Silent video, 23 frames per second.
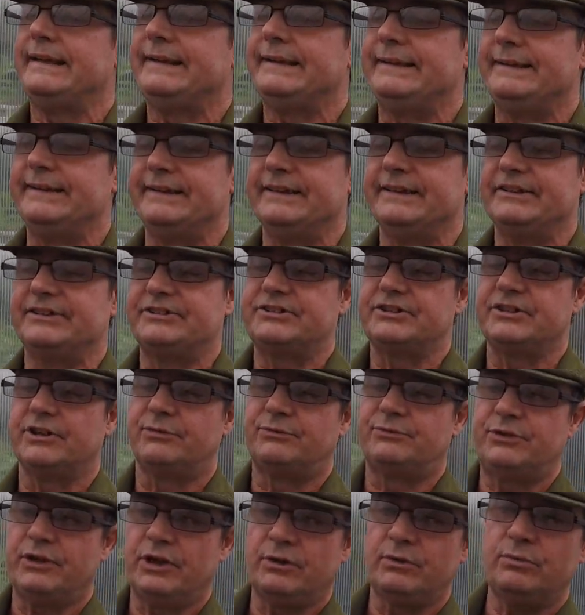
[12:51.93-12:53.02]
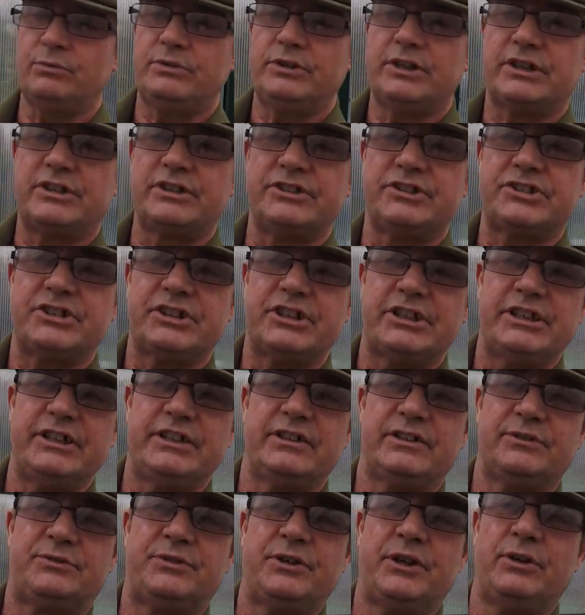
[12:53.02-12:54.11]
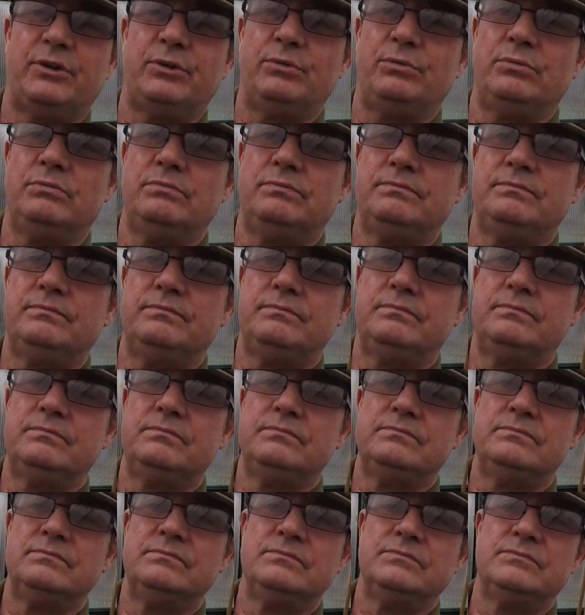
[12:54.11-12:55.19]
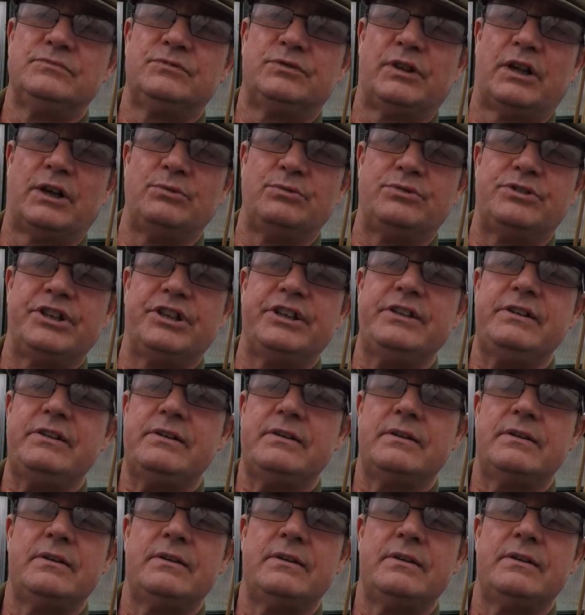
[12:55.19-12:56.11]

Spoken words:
There's a few, you can see a few floating.